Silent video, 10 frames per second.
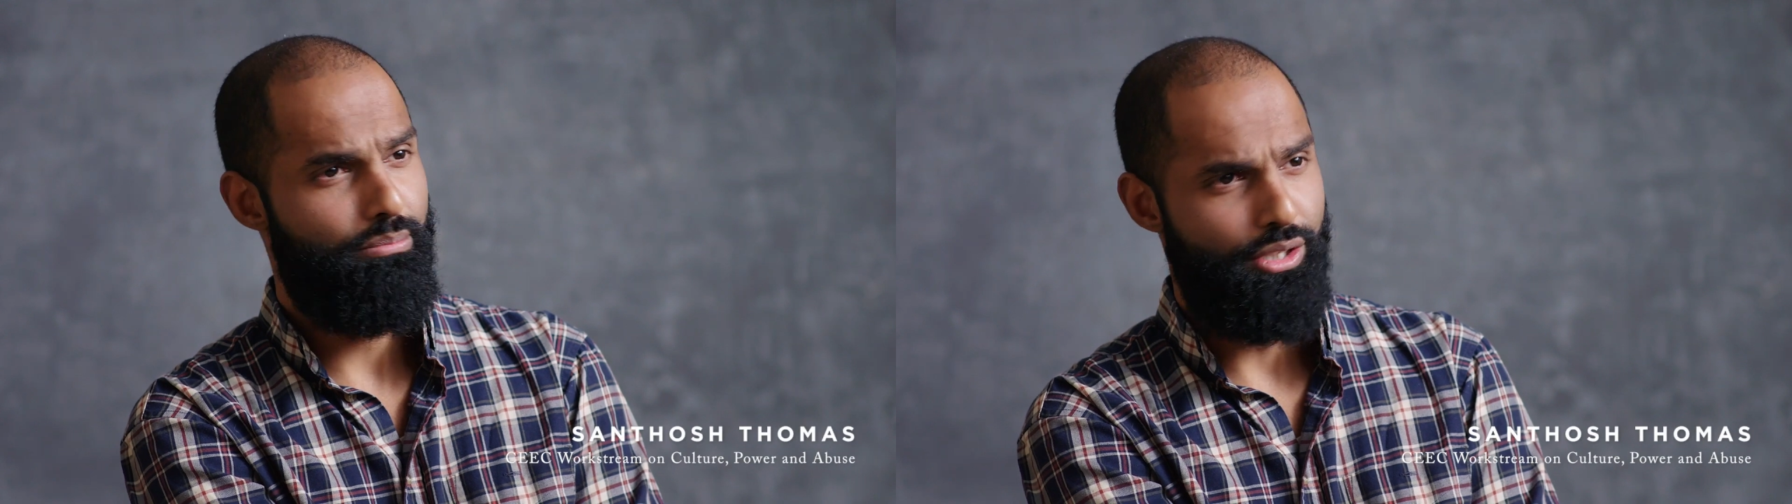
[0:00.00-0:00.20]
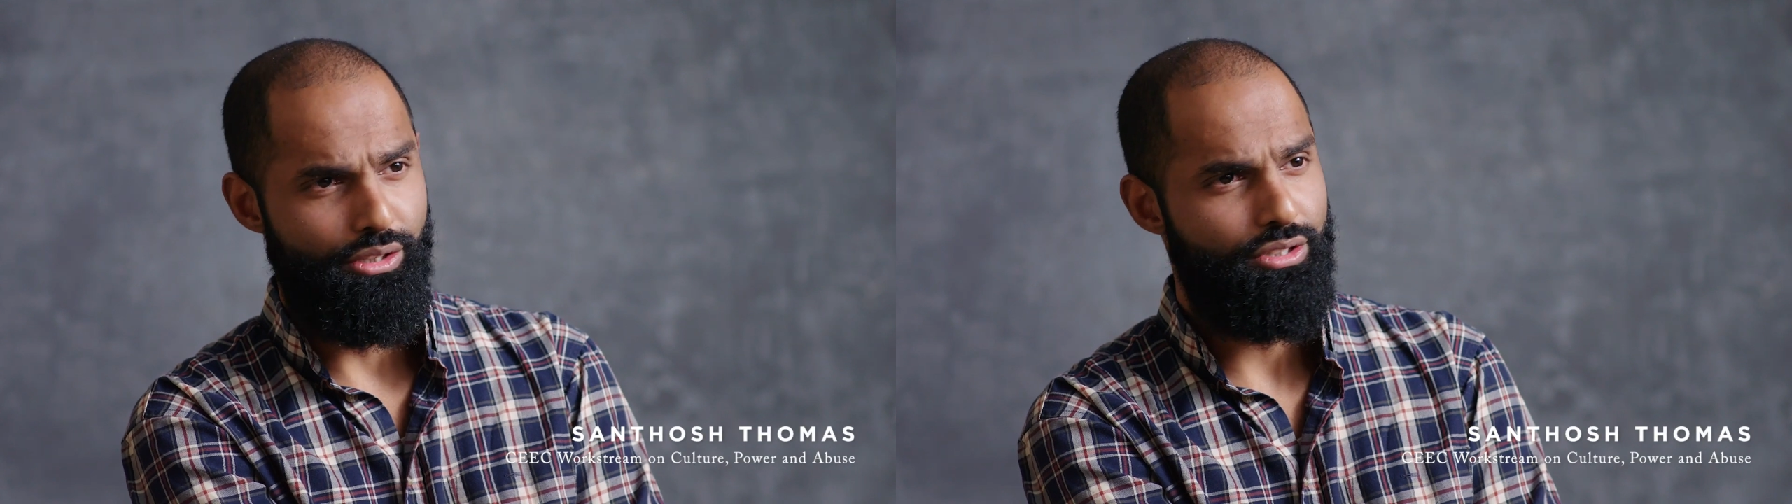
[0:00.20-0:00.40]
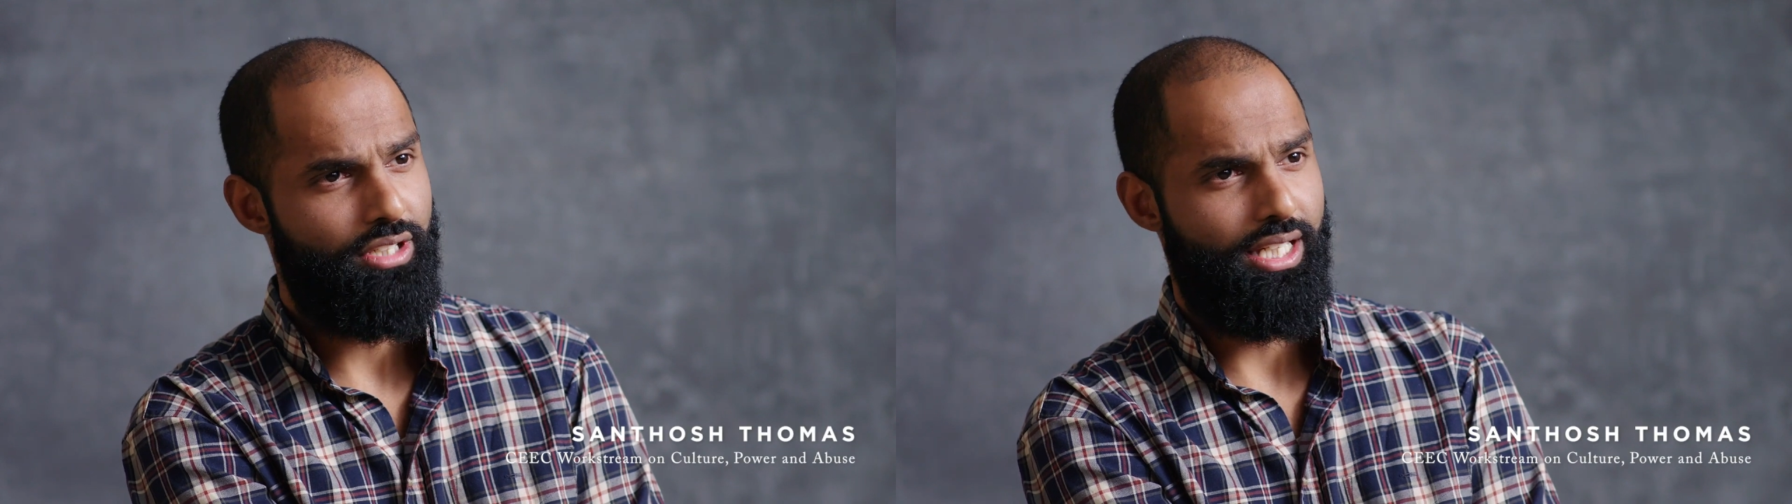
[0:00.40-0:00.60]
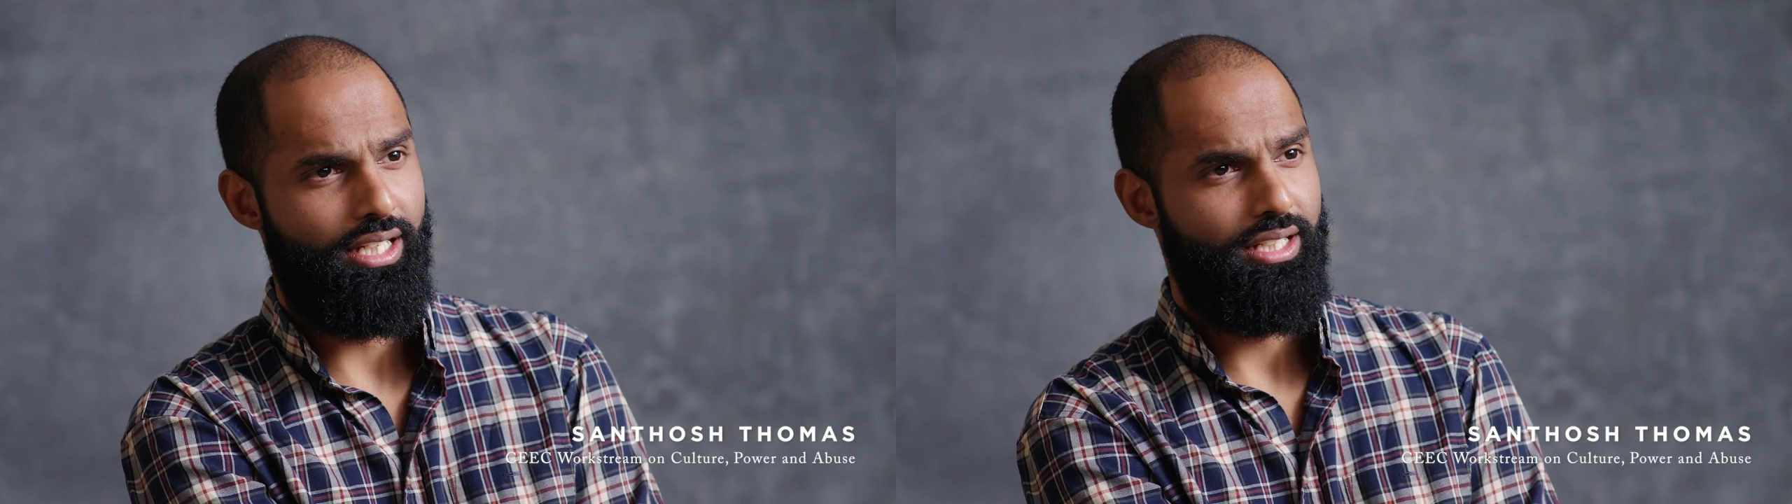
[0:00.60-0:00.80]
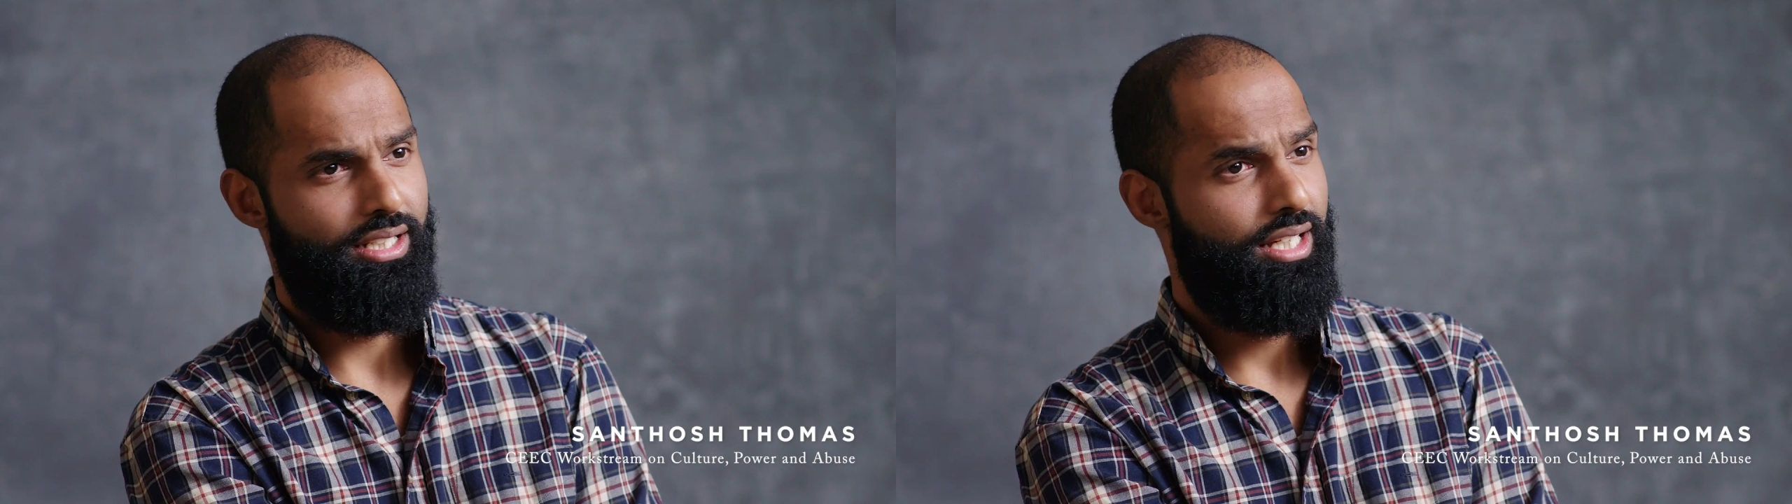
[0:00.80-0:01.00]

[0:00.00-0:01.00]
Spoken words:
abused and